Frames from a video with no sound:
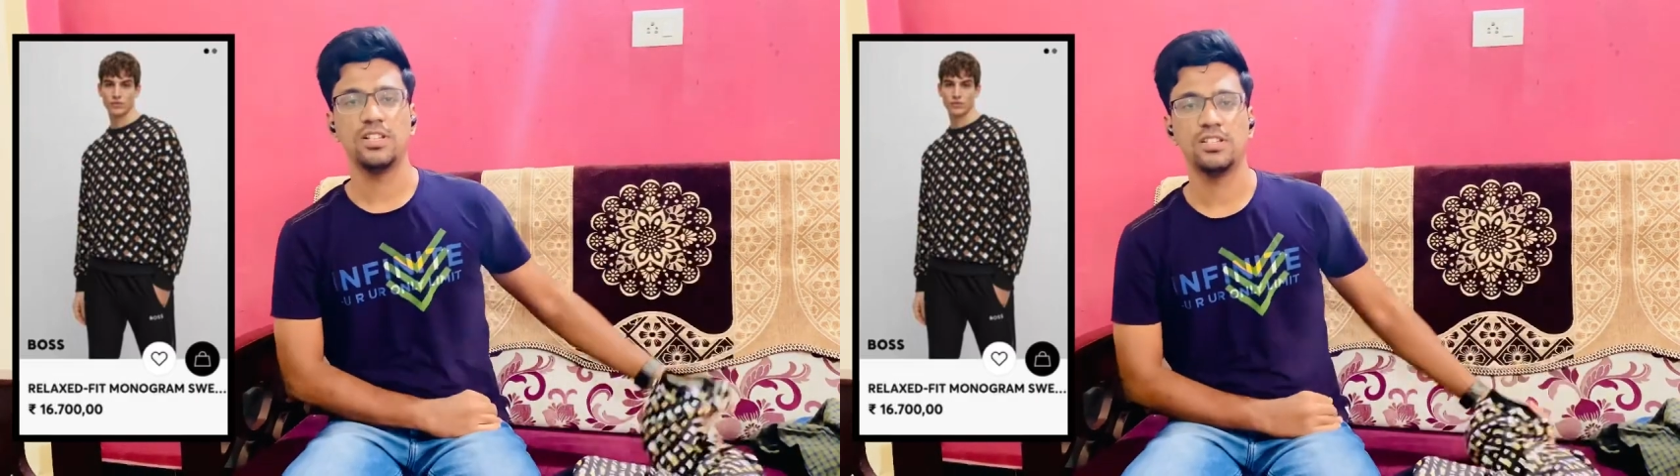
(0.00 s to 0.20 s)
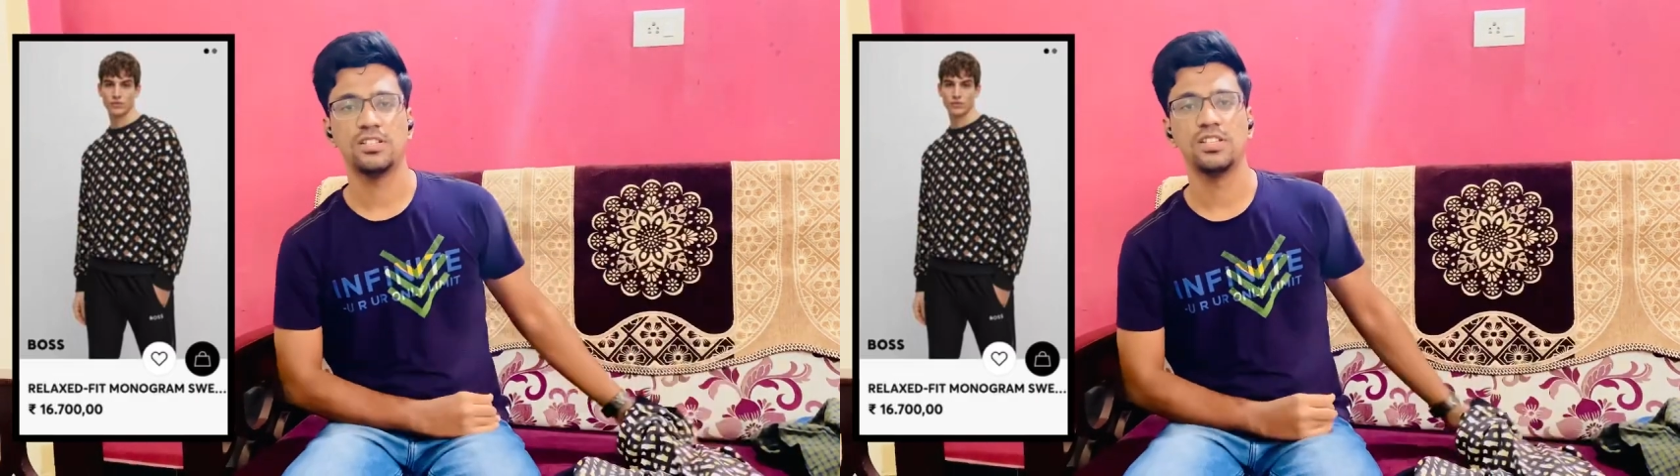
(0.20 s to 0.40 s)

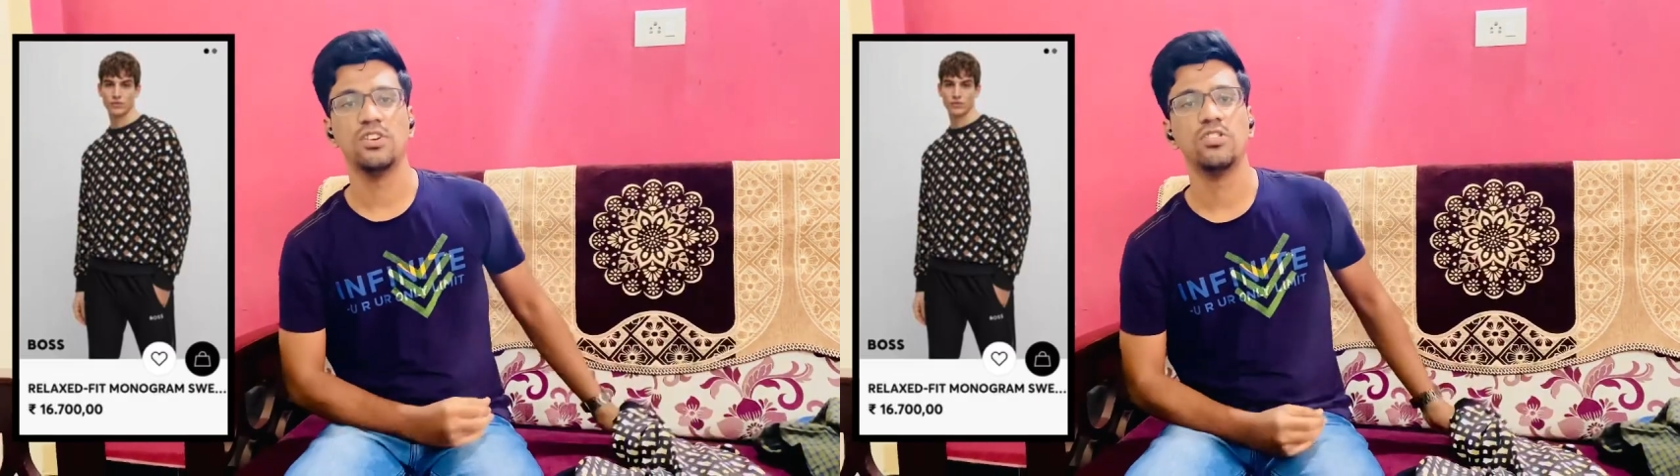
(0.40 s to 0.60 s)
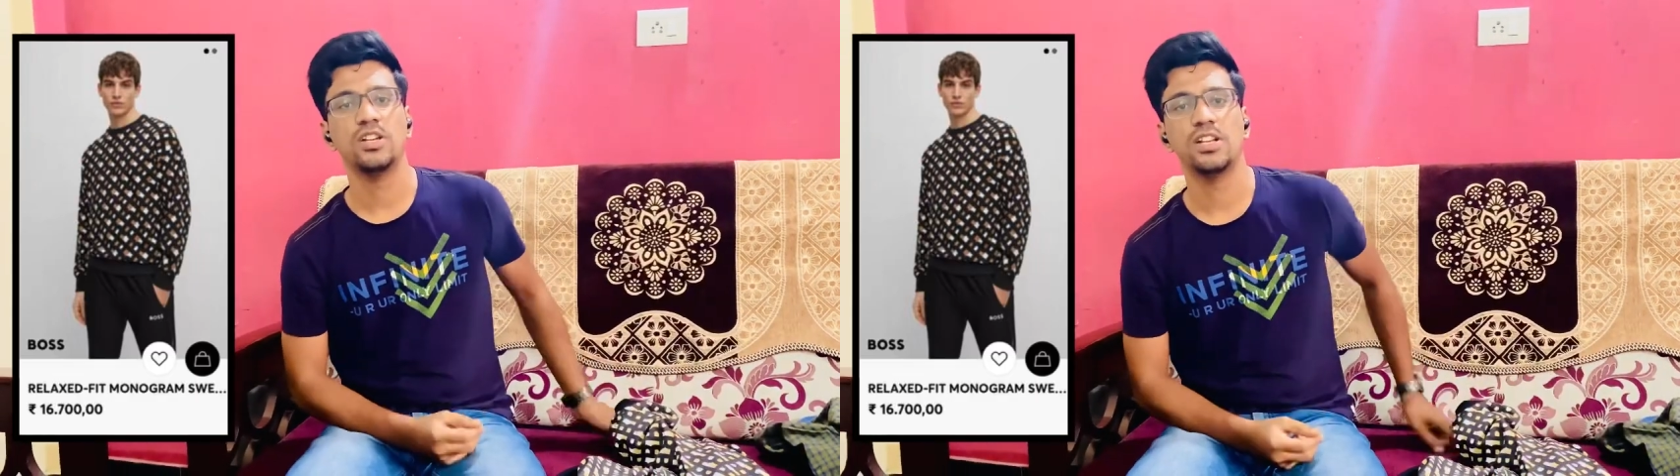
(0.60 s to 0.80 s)
See you
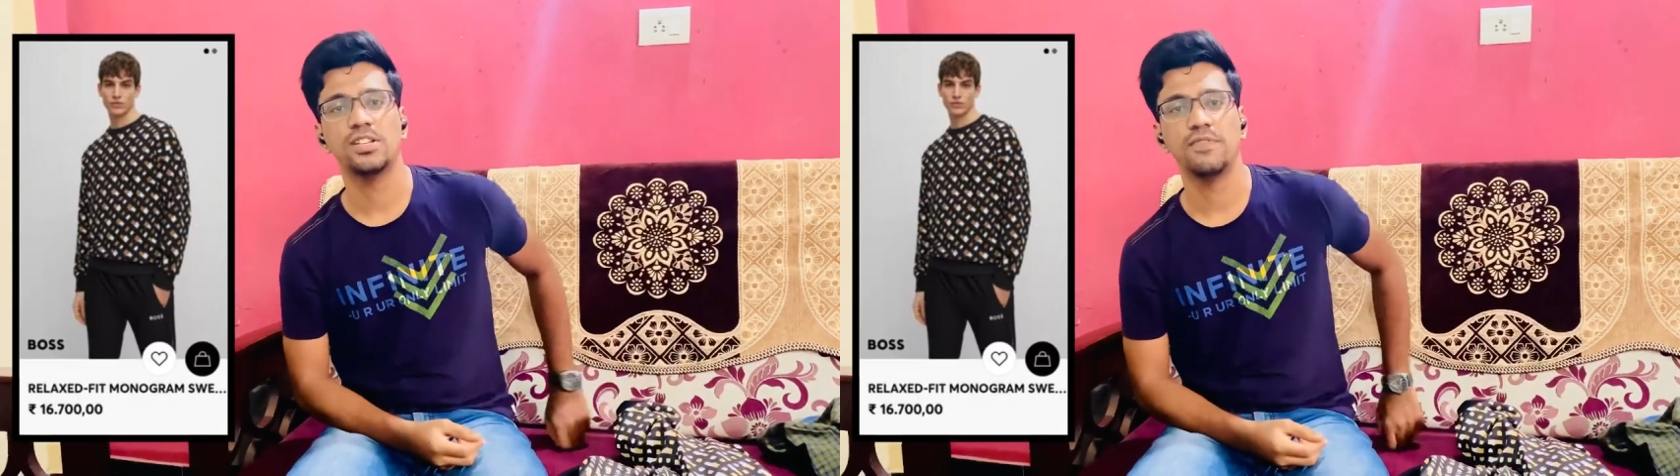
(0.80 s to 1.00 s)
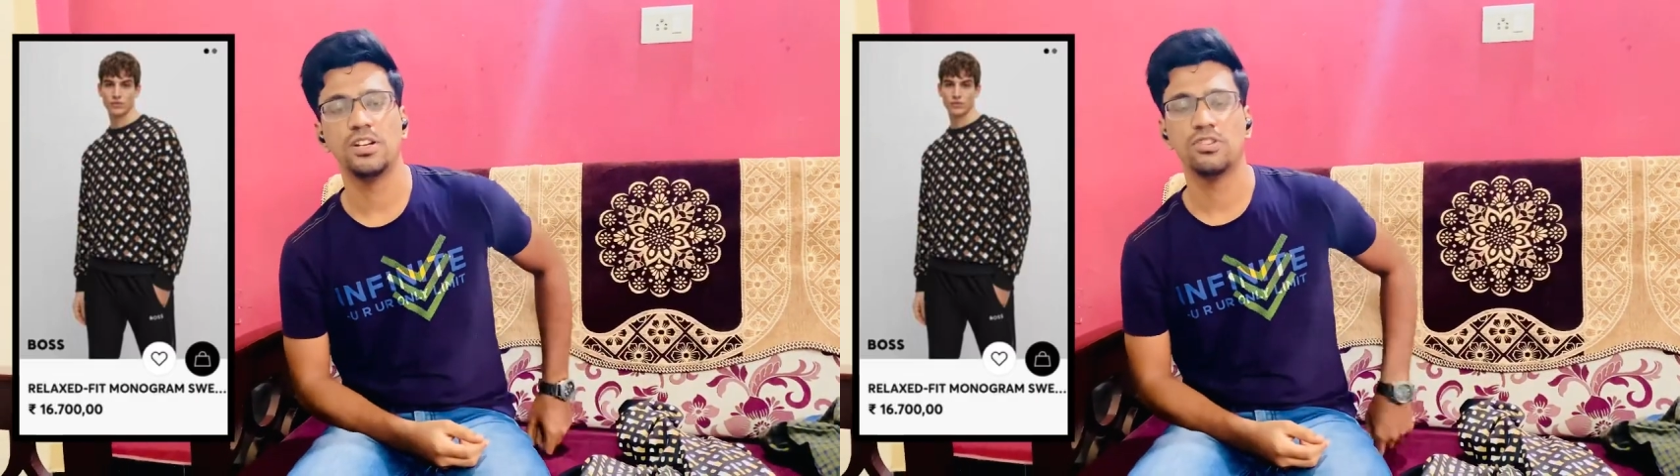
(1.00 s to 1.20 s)
in the next
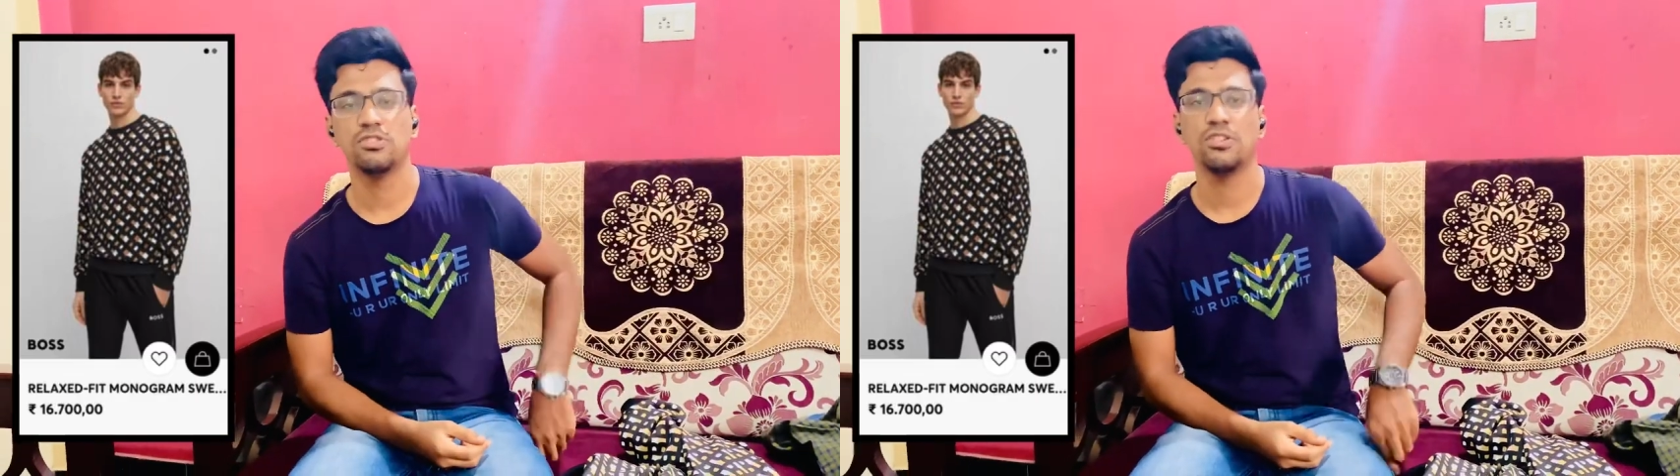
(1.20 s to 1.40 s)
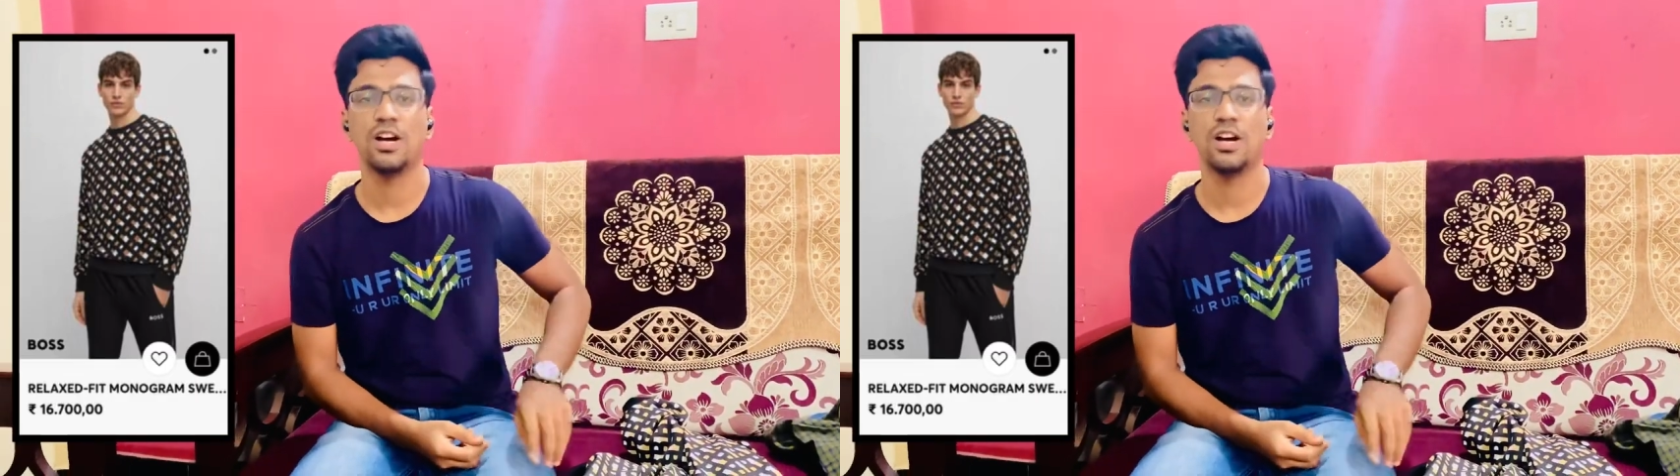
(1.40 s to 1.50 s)
video.